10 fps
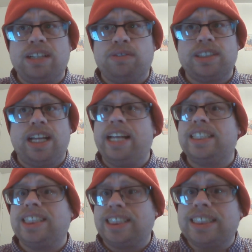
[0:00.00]
there was a lot of
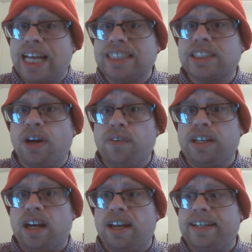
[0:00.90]
success going
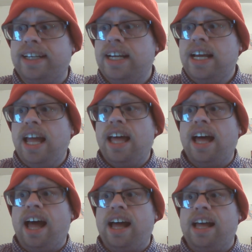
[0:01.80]
on,
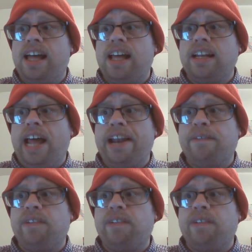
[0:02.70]
a lot